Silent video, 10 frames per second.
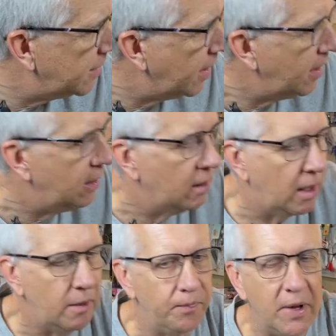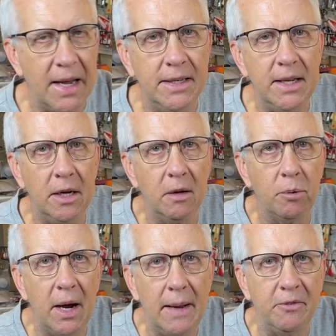a um, idea
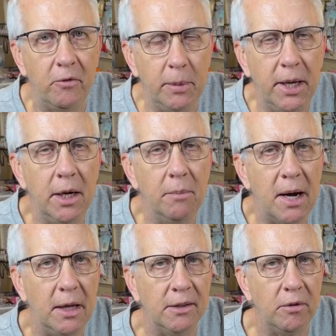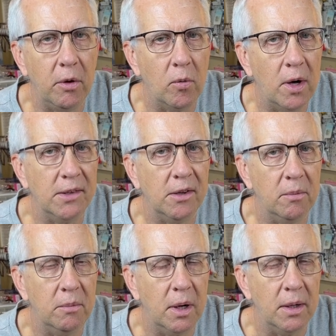perhaps for beginning pilots if you want
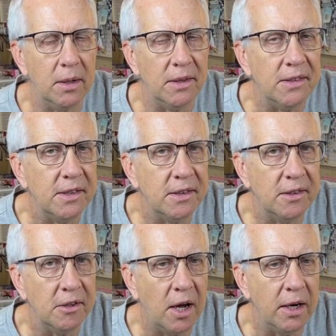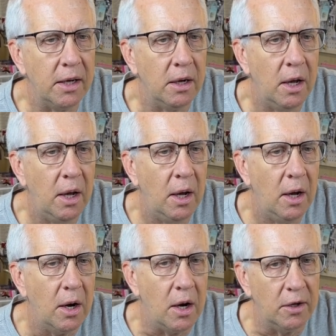some uh, assistance on it.
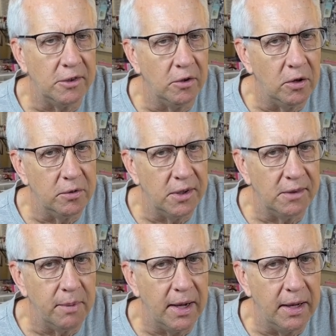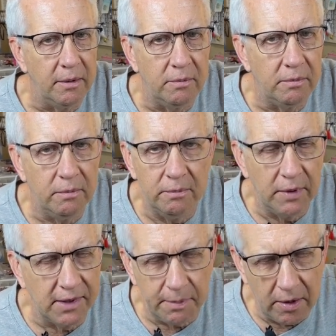Also, just my
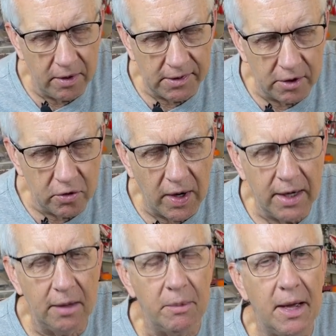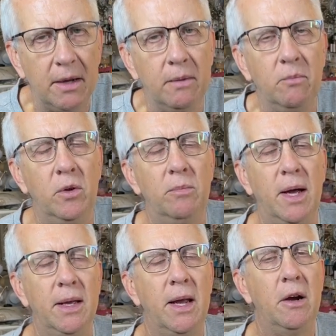experience and training back with
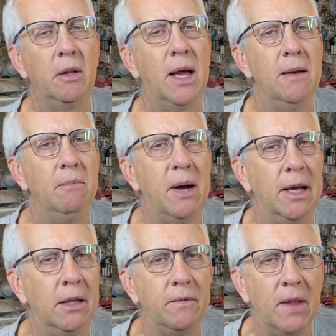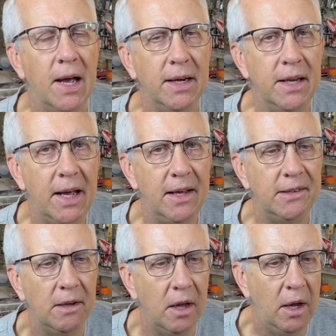my airline pilot flying
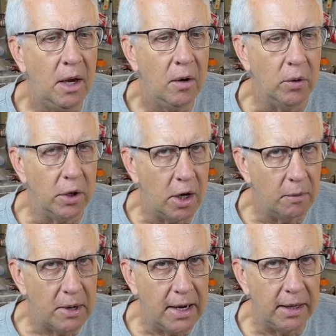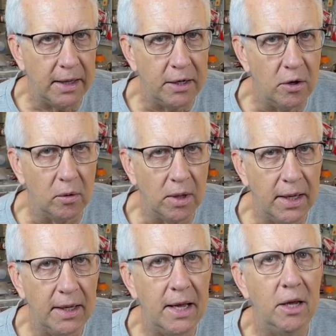days. With an autopilot, I don't
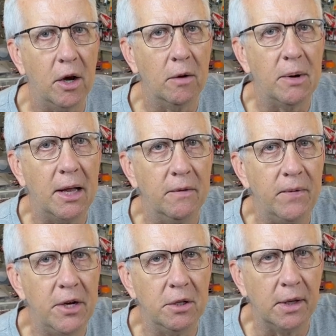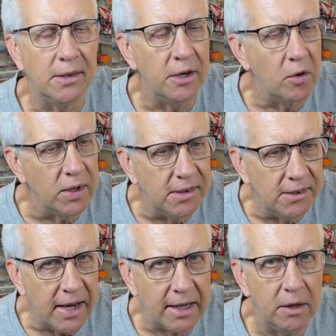like any autopilot feature unless I know
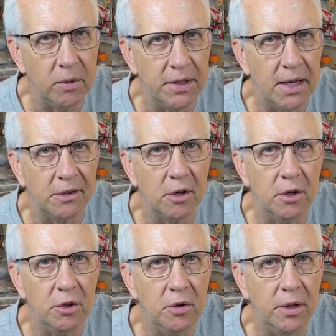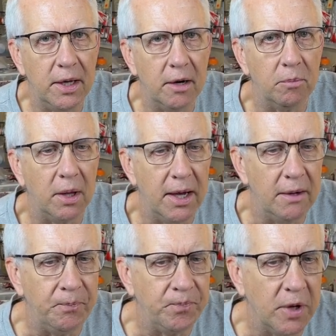exactly what that is going to do to the
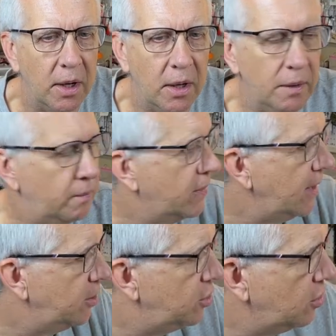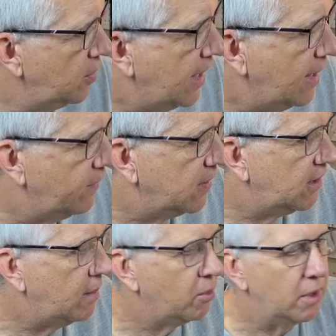airplane. Uh, they do have a
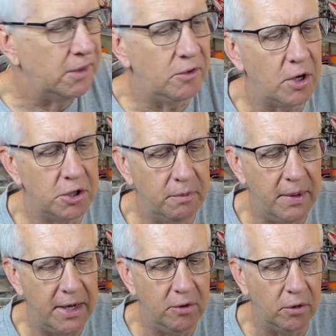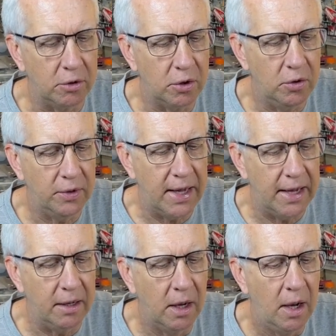separate instruction manual to that.